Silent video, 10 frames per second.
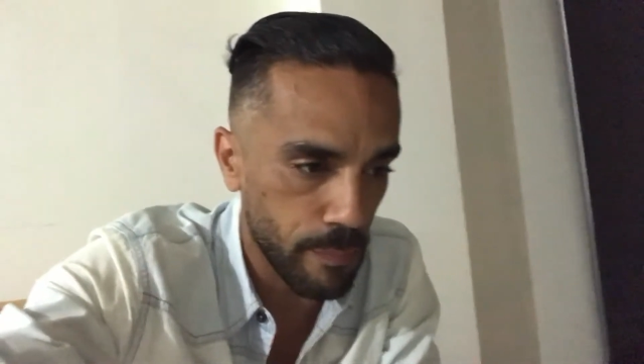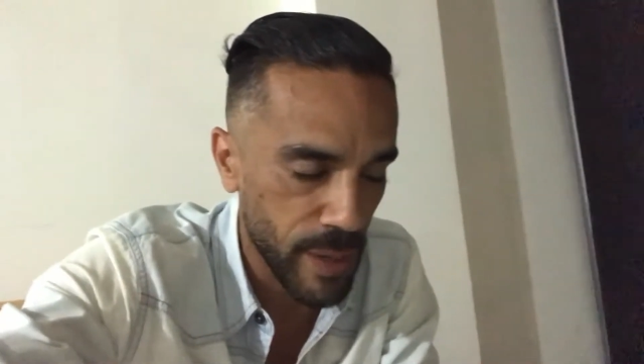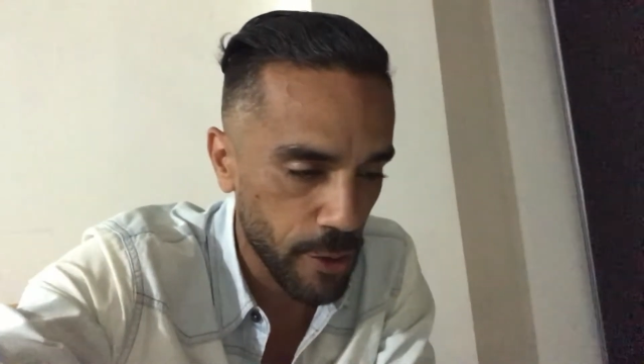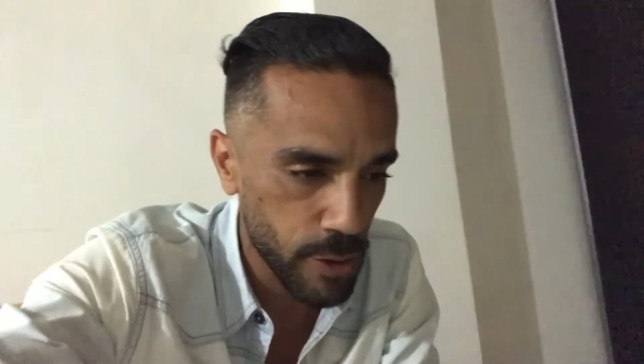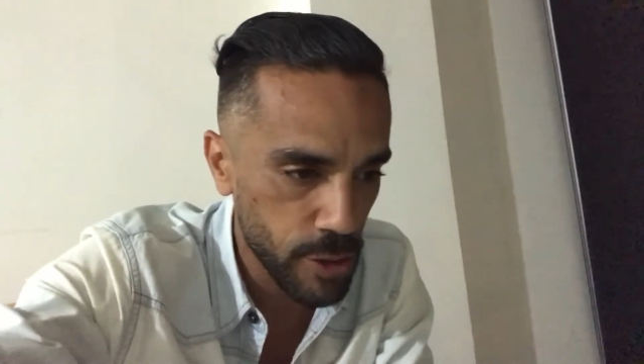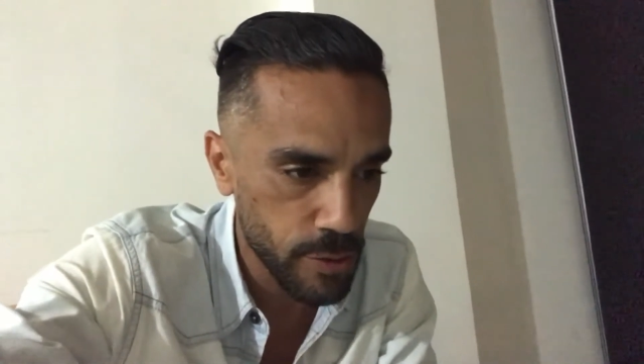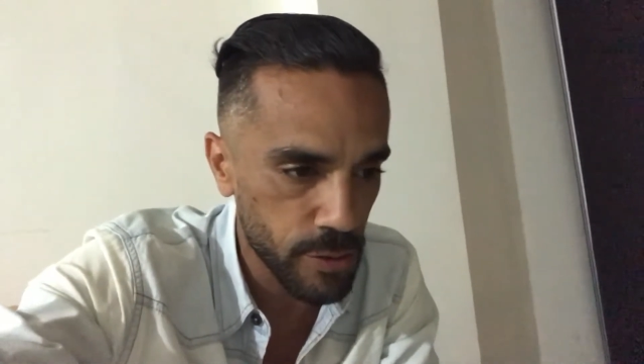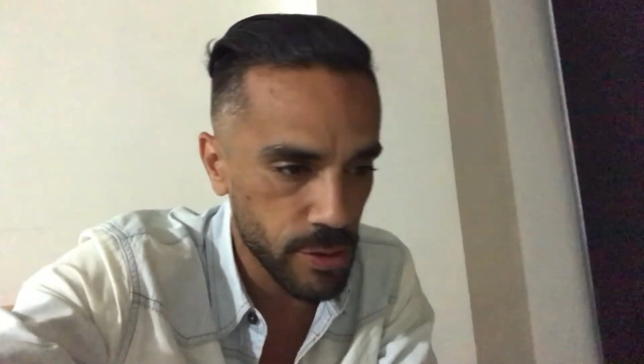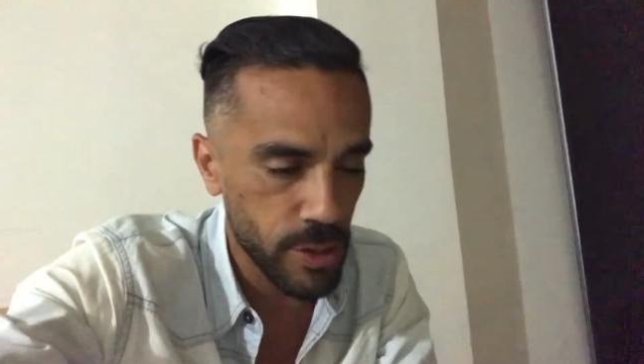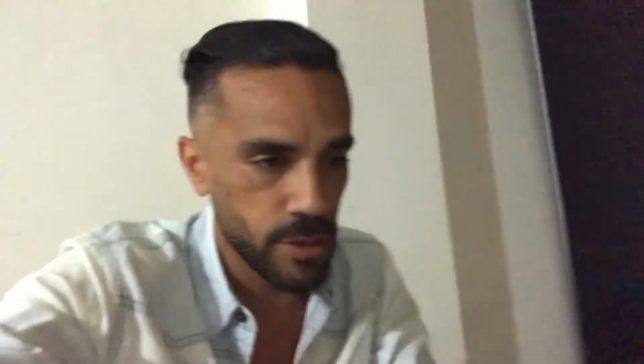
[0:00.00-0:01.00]

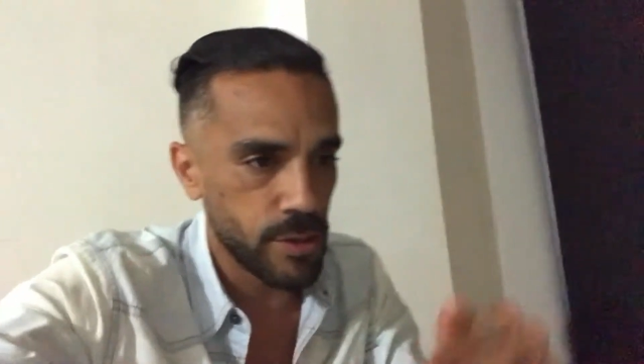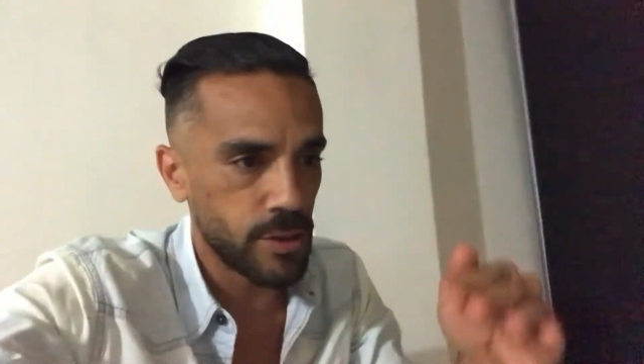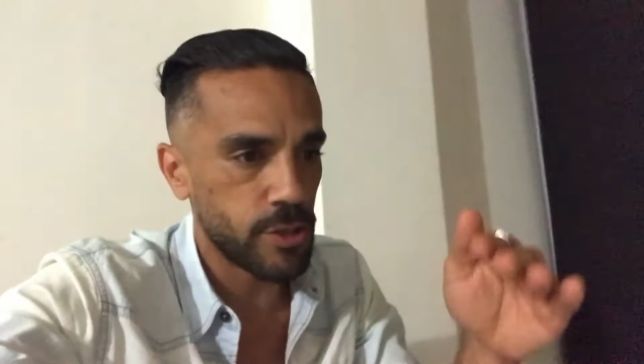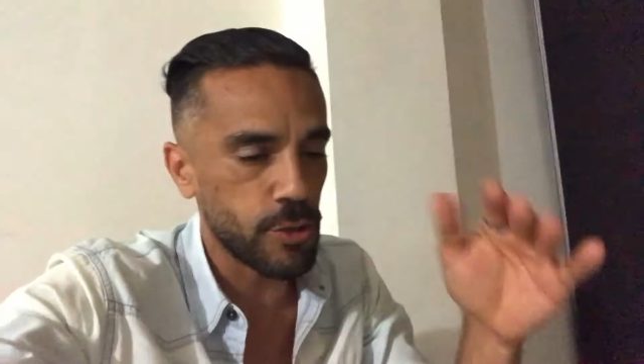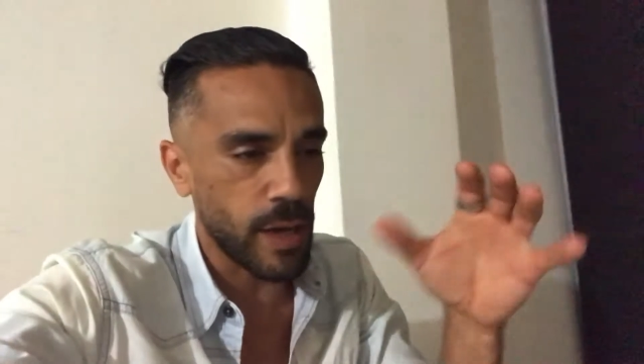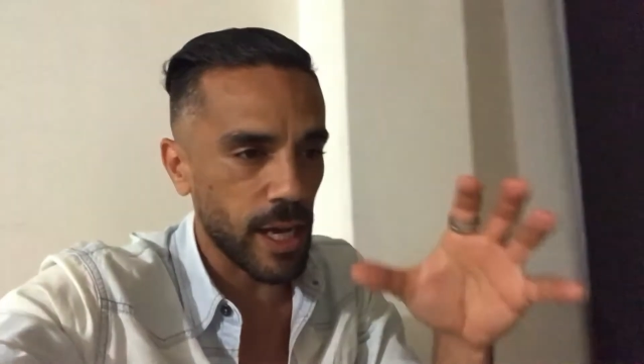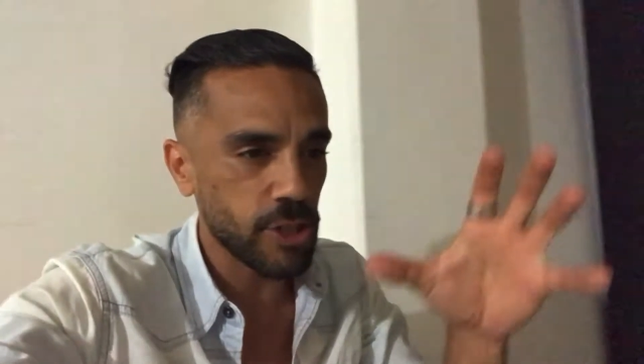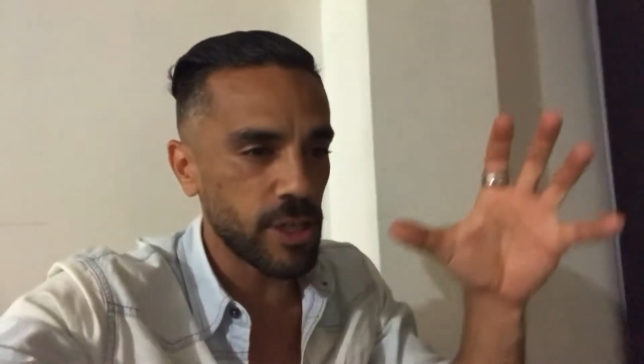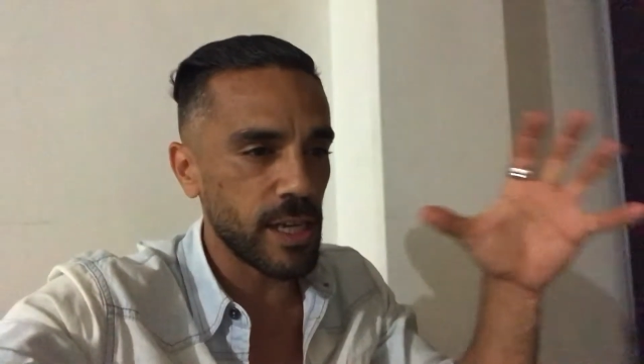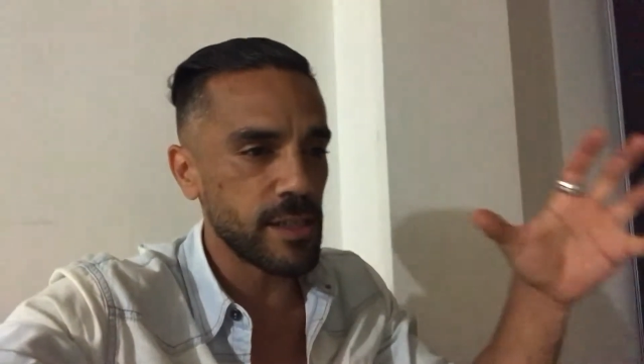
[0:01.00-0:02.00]
barriers to
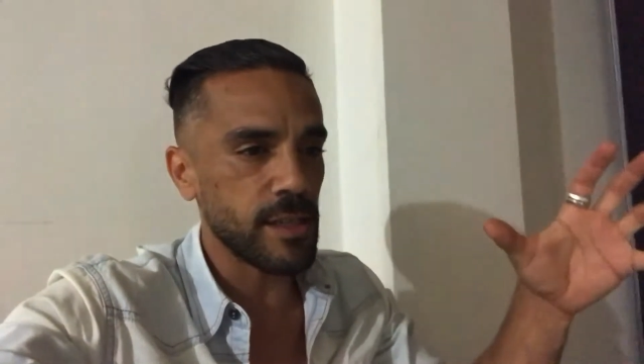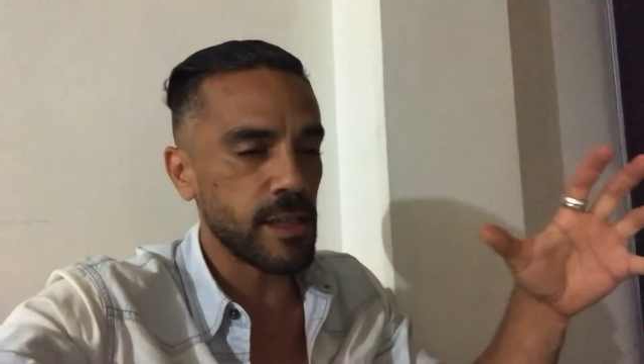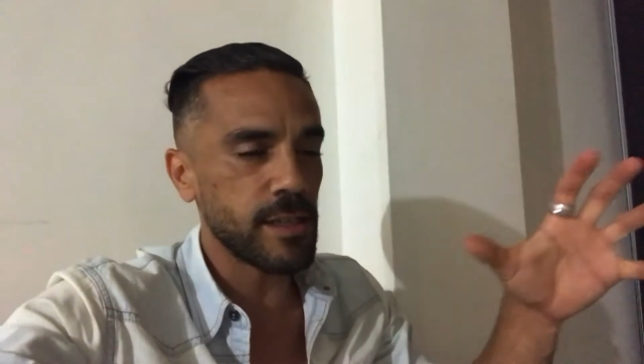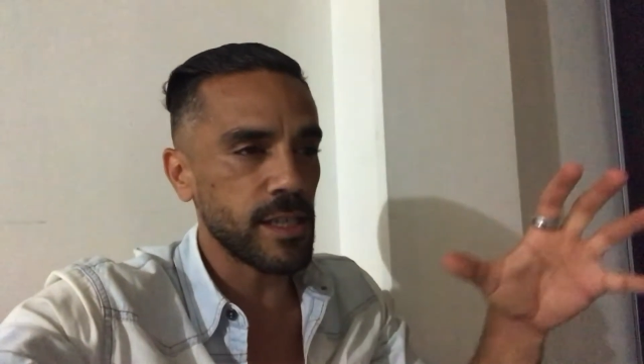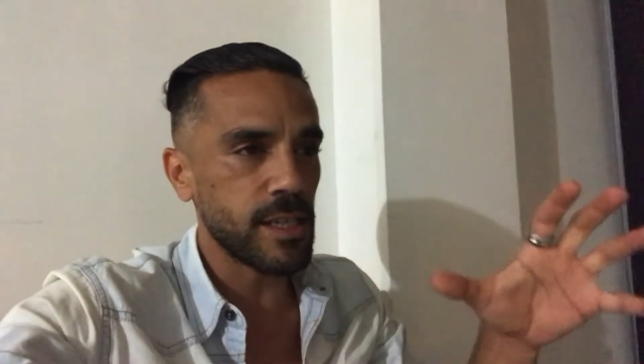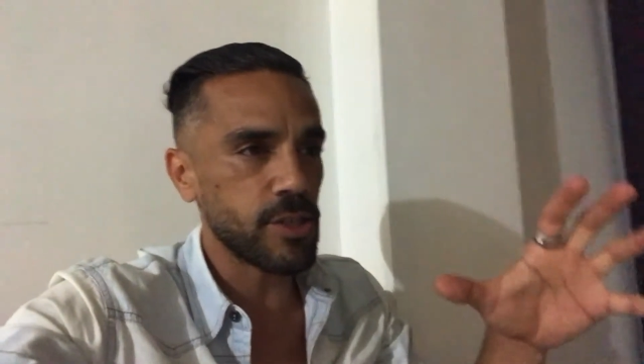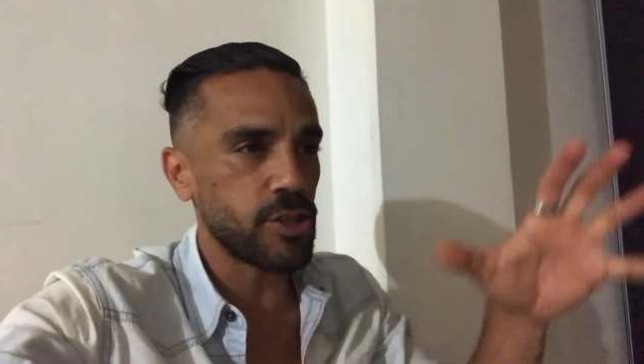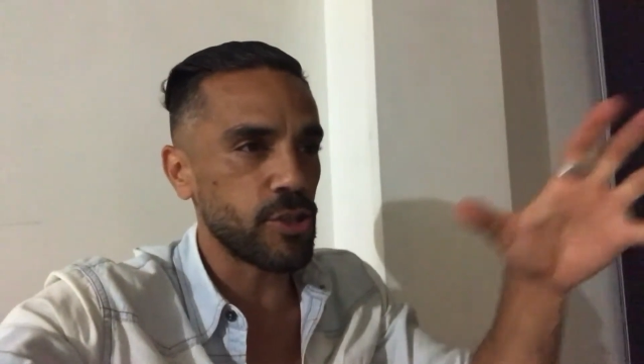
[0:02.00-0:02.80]
actualizing these things,